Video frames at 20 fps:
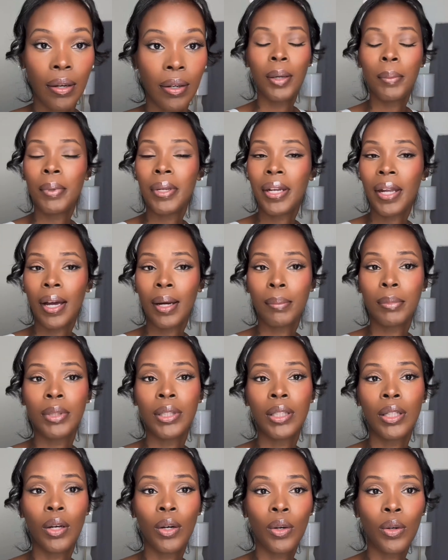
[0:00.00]
Comment down
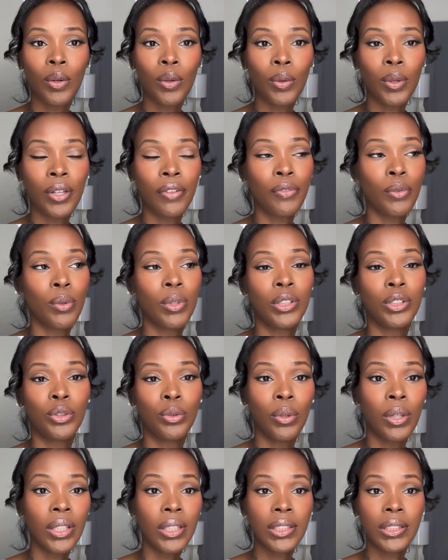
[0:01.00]
below if you
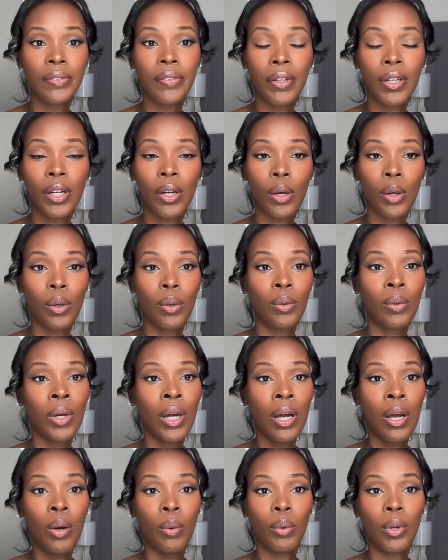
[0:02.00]
enjoyed this video,
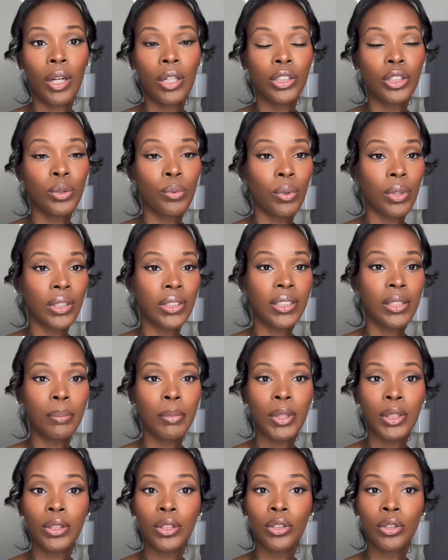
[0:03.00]
what else you want to see
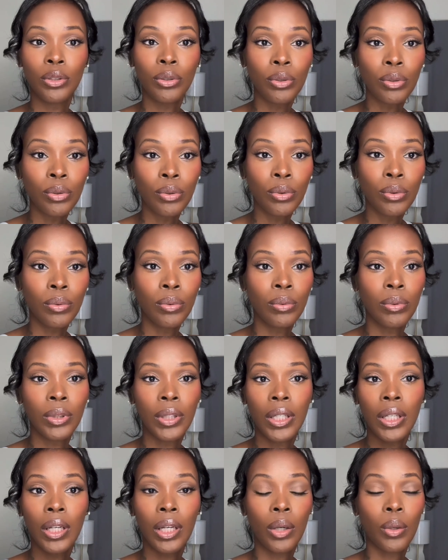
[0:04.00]
me do,
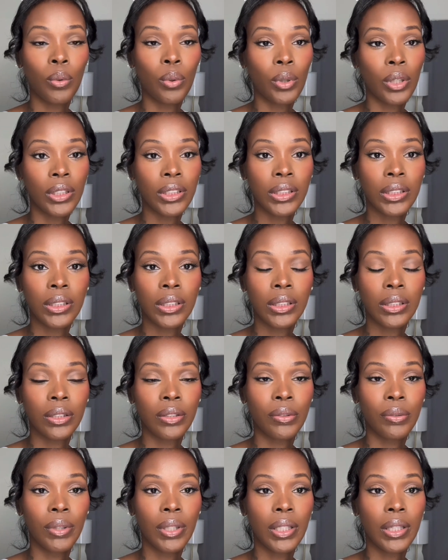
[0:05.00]
any questions
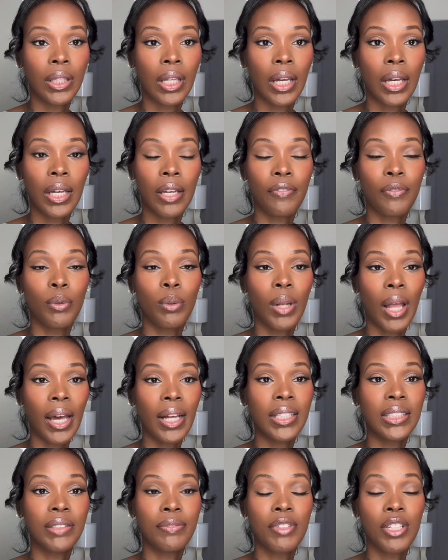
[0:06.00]
or anything. If you like
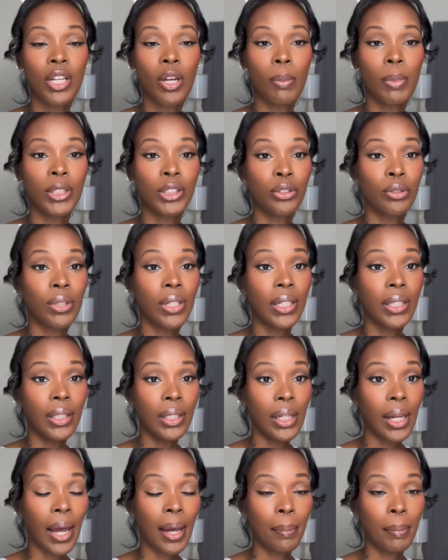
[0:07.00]
this video, make sure you hit the
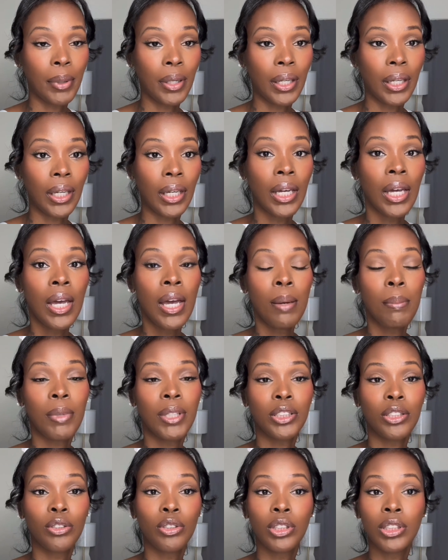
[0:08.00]
like button. Make
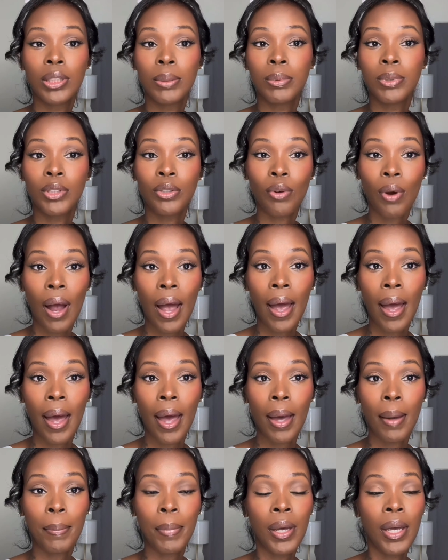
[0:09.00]
sure you
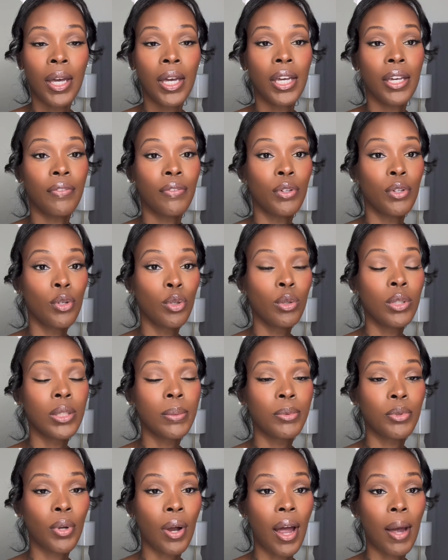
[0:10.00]
subscribe. If you do
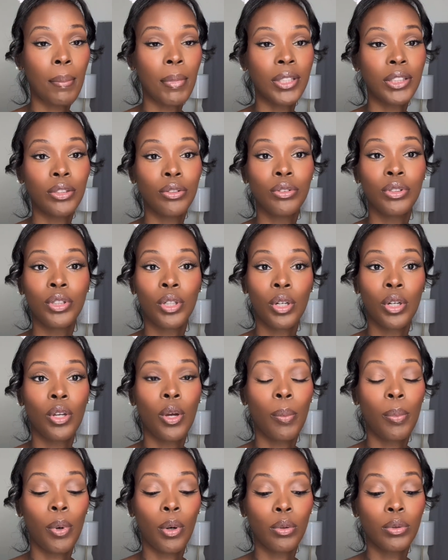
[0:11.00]
subscribe, make sure you turn on your
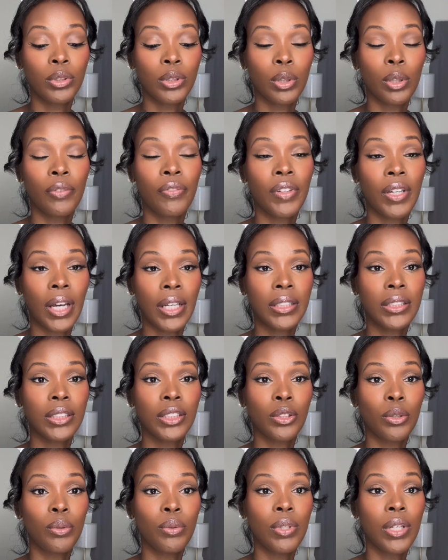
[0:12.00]
post notifications
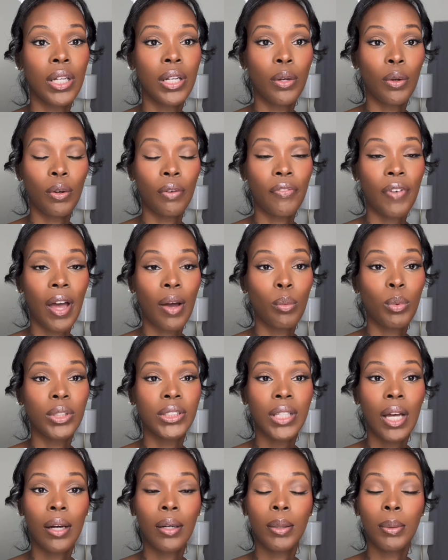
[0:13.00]
so you can get notified once
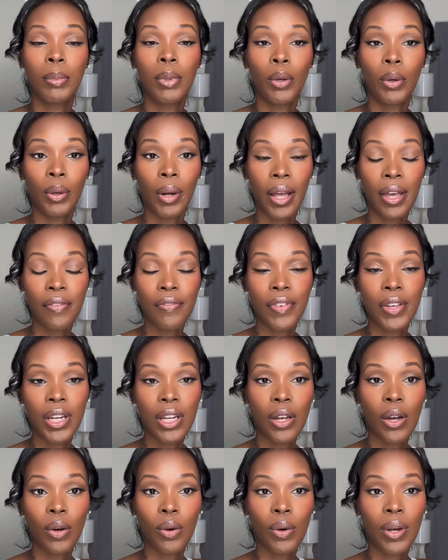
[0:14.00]
I upload a
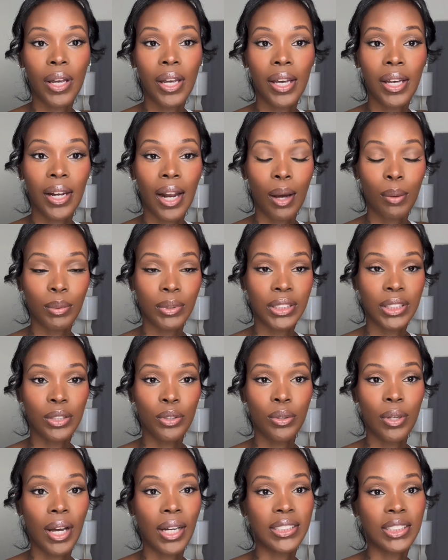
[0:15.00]
video. And I will see
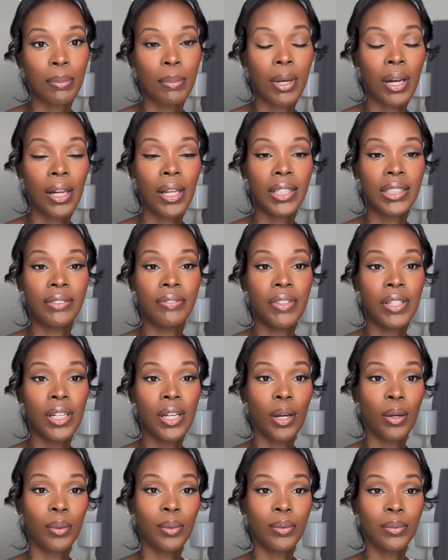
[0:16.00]
you guys in my next
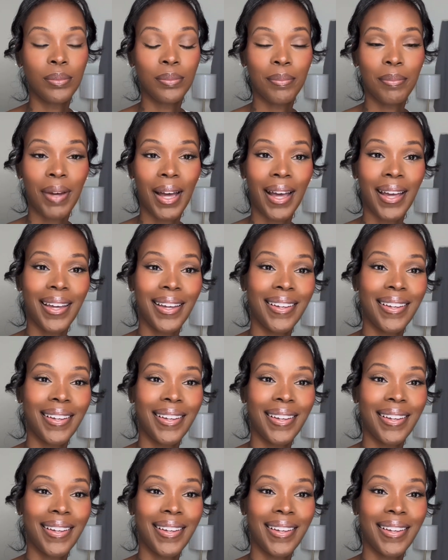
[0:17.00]
video. Bye.